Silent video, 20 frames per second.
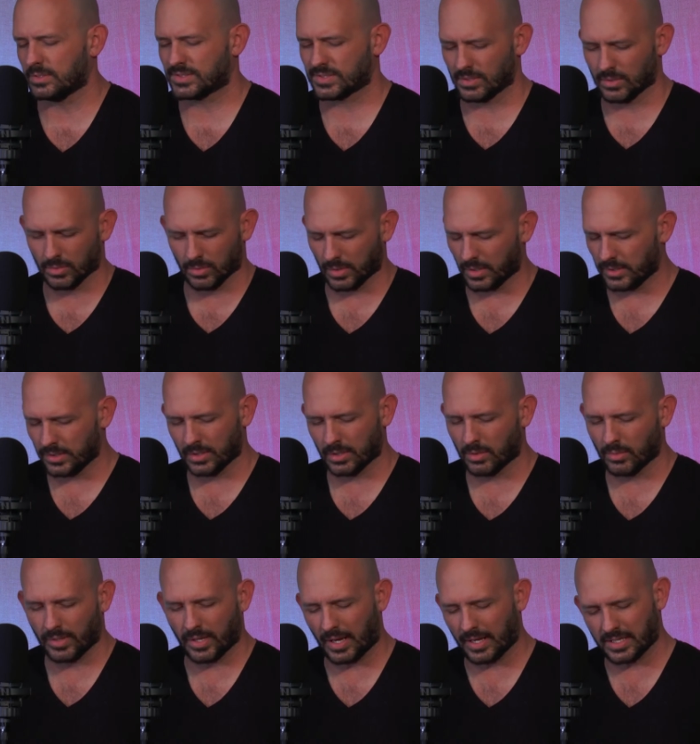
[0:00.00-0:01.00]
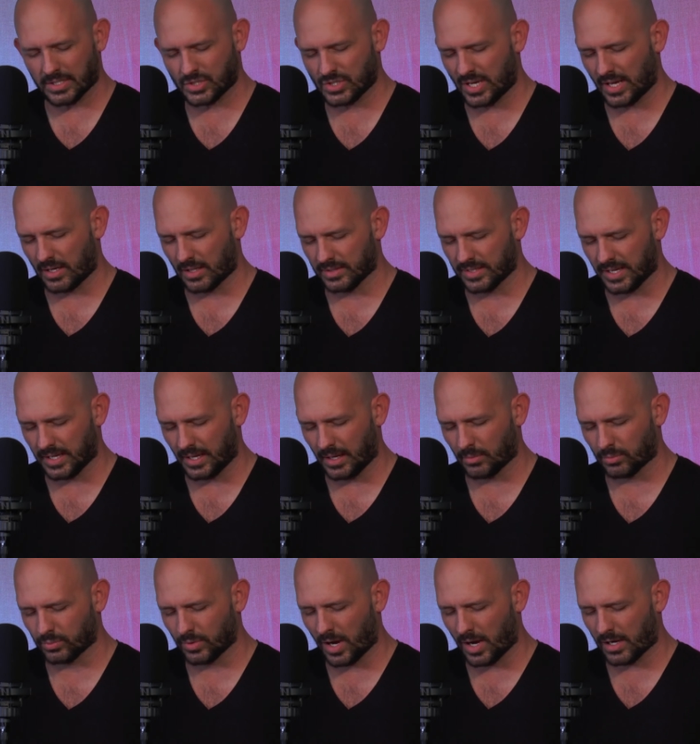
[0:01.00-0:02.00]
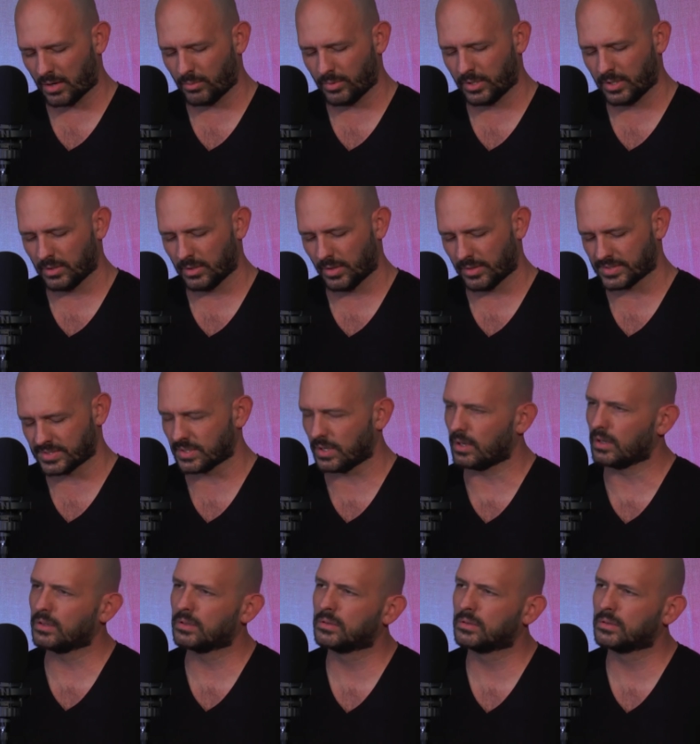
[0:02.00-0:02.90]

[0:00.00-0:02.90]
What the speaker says: So, I could chat all day. Rock, I want to hear another song.